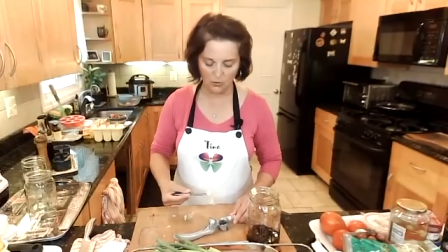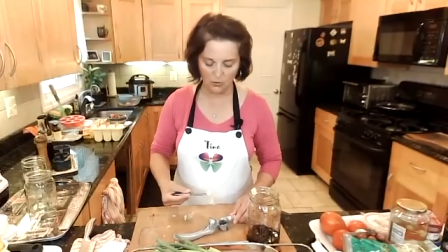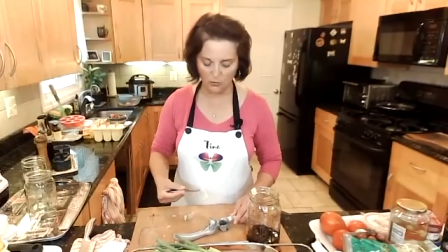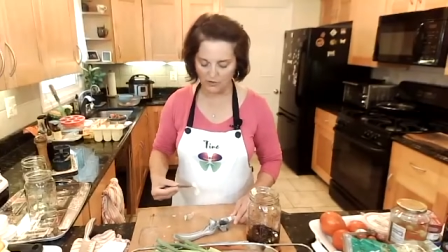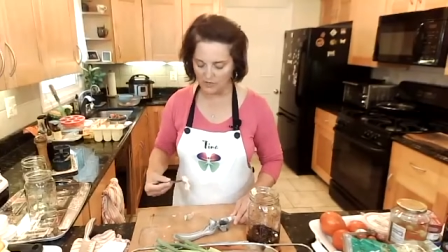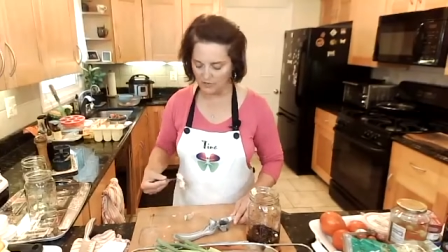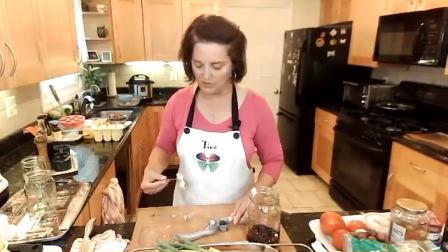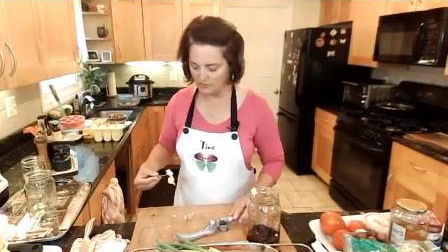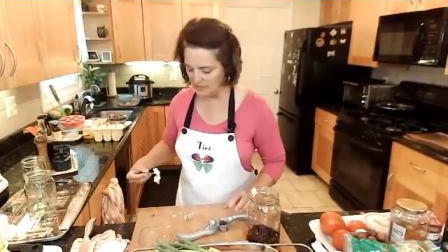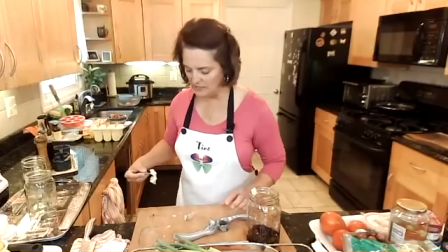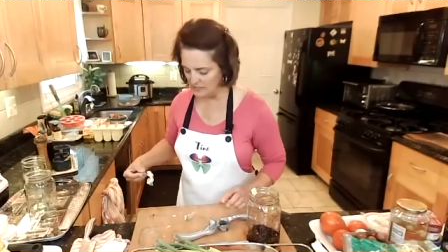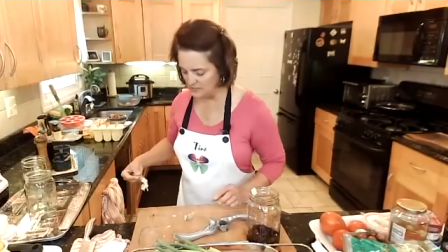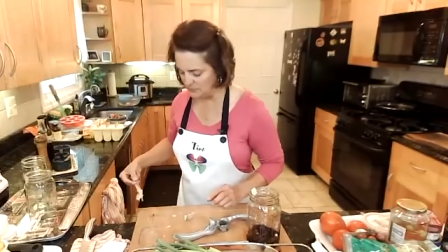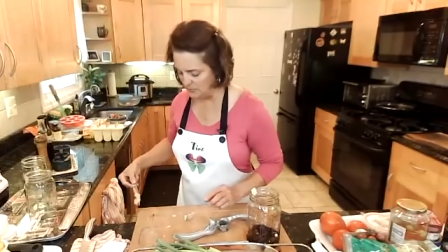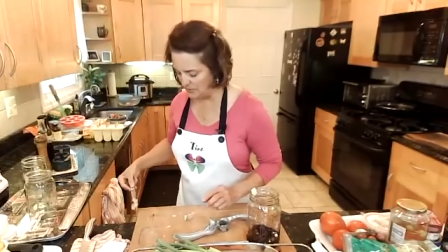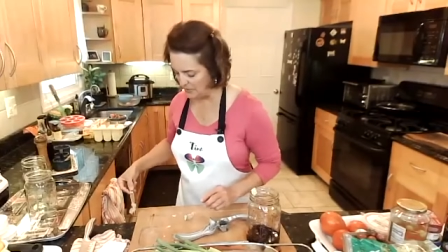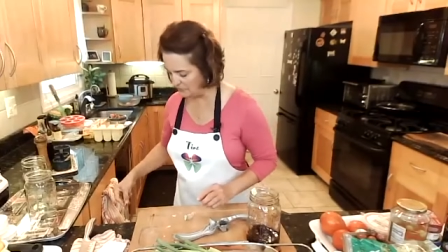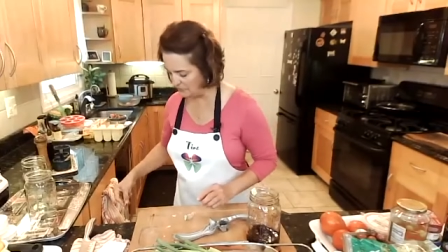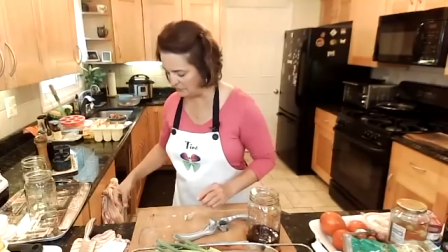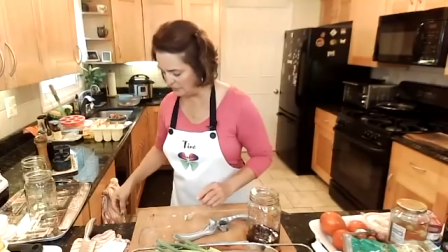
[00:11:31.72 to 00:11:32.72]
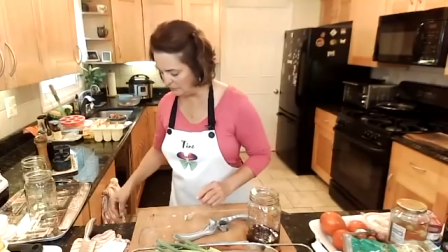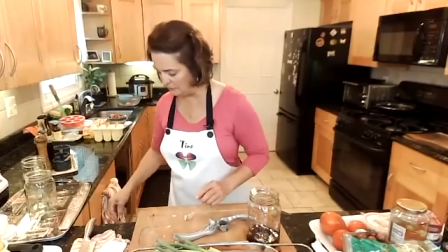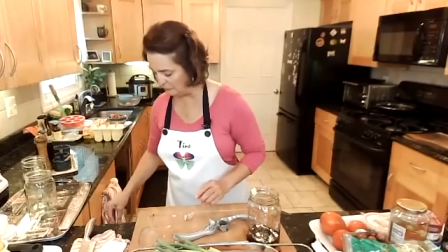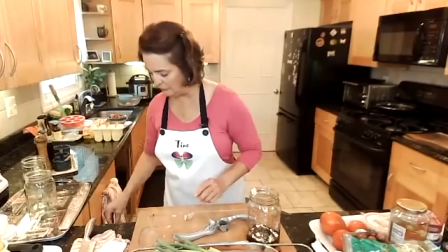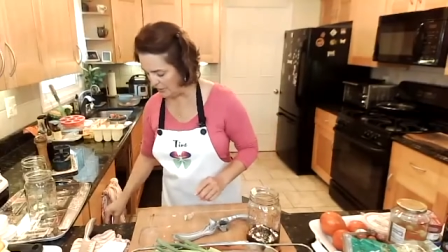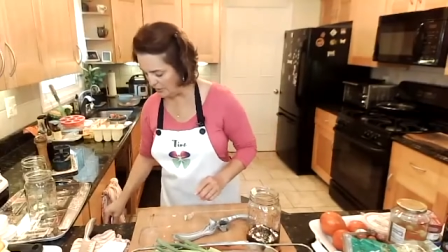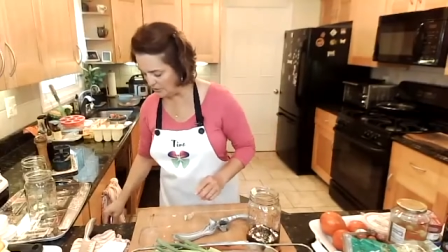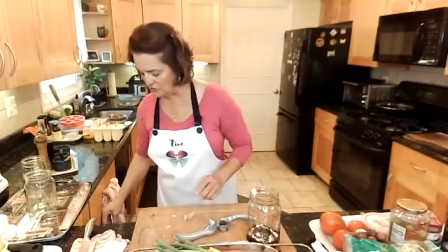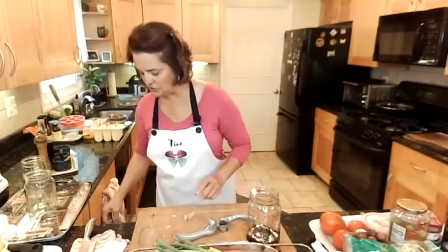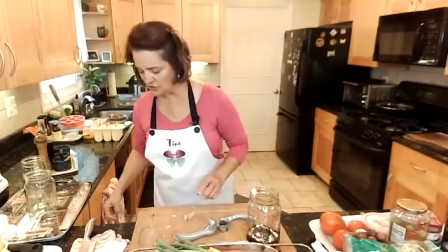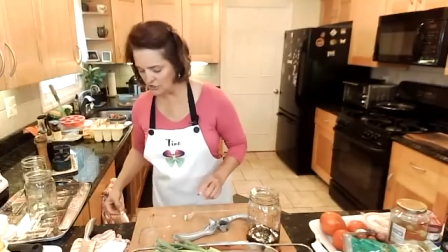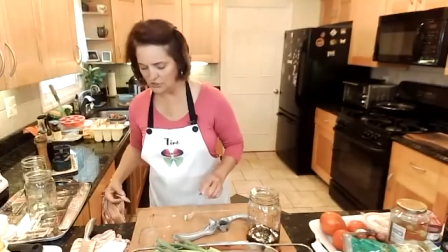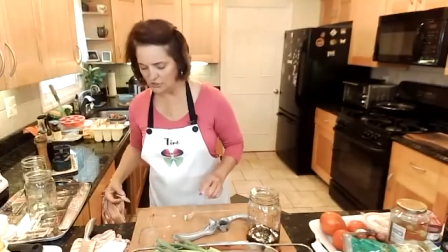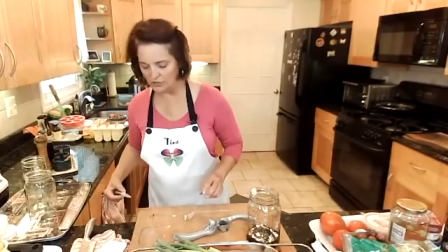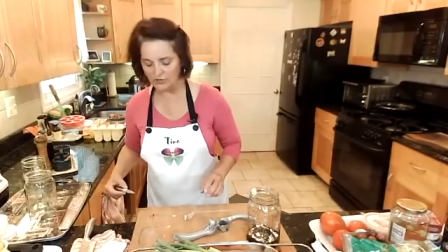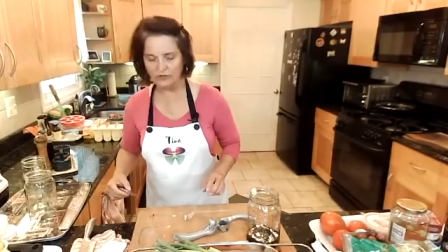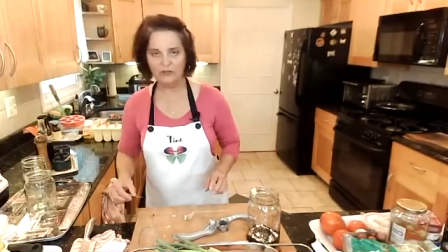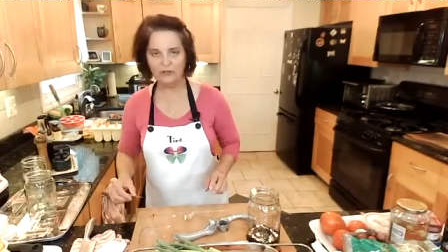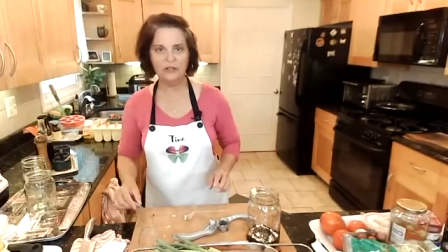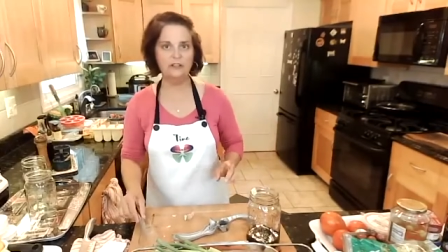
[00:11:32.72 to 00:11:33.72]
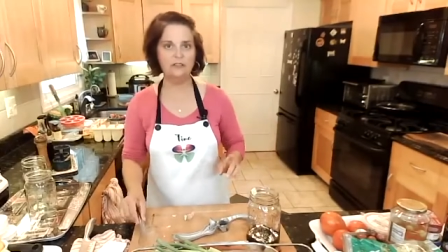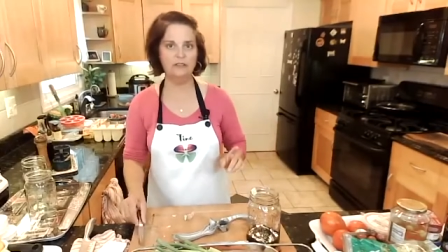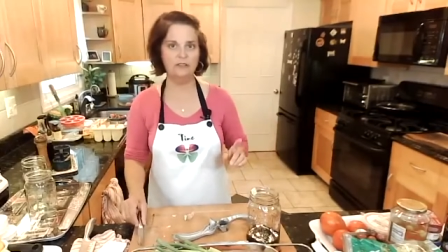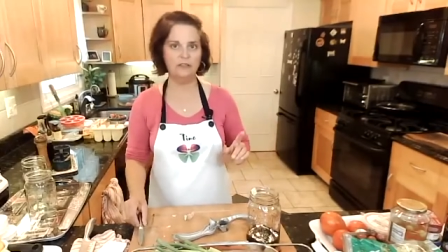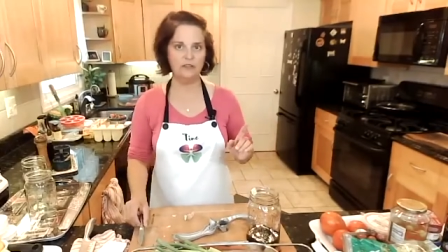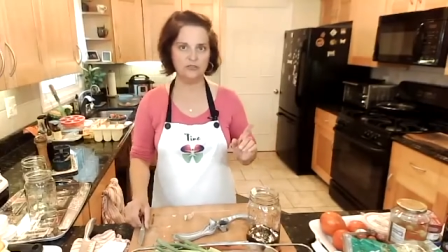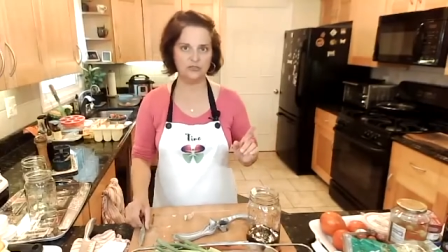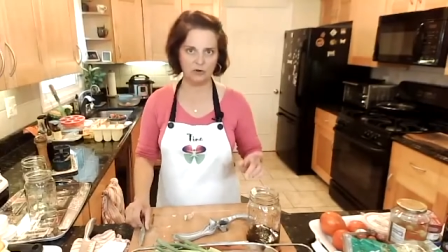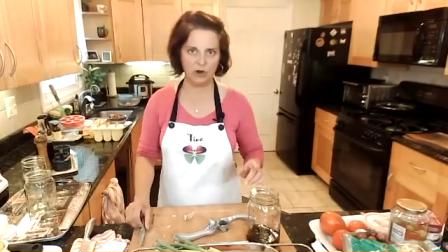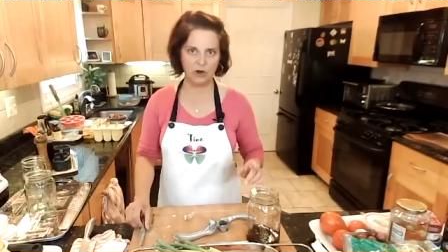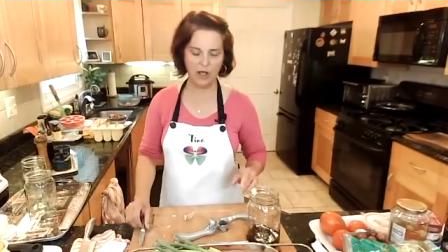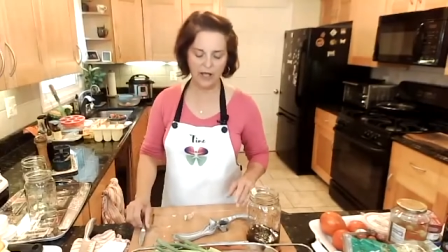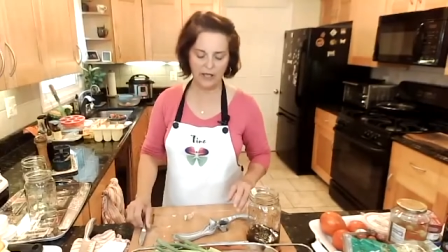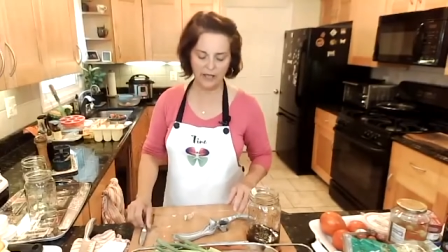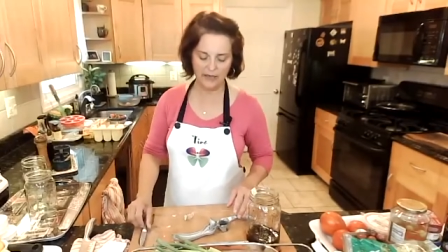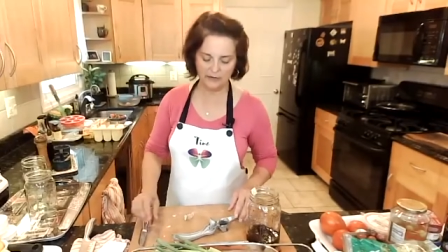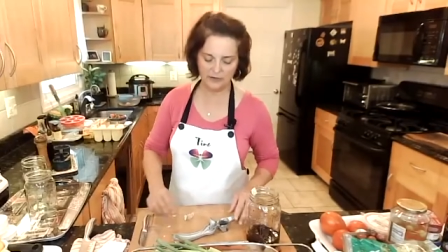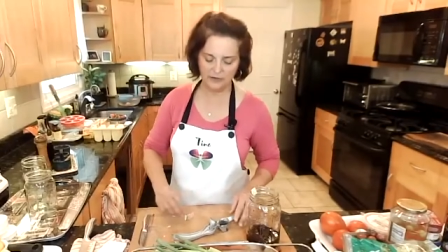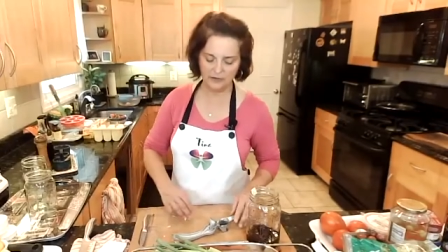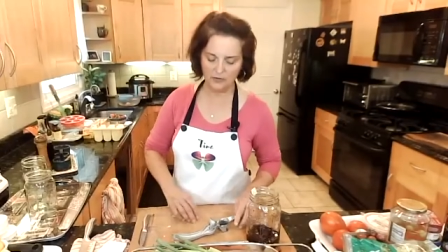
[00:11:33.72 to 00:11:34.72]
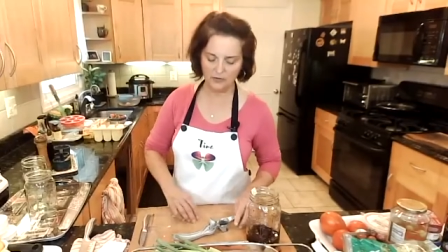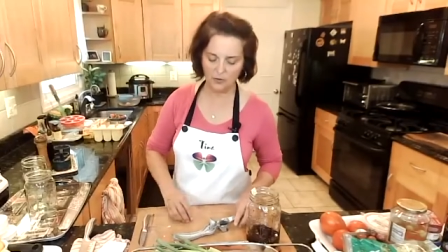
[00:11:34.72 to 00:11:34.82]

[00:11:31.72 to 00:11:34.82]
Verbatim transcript: What do you think is better? The fresh, the dried,